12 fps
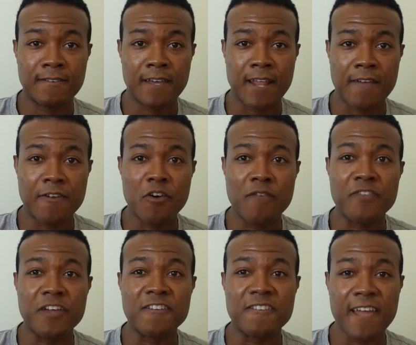And I know if
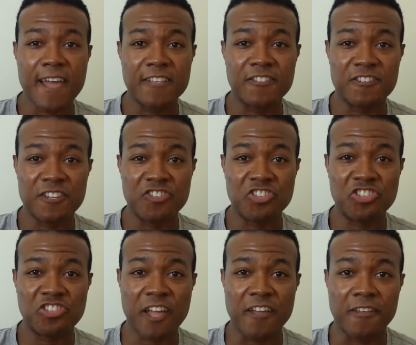they nasty, they
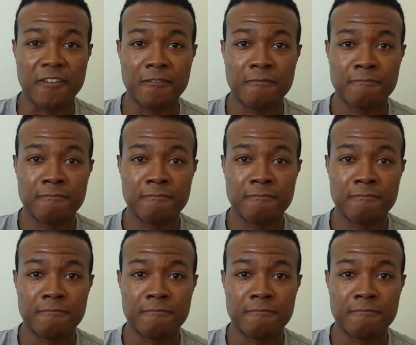stink.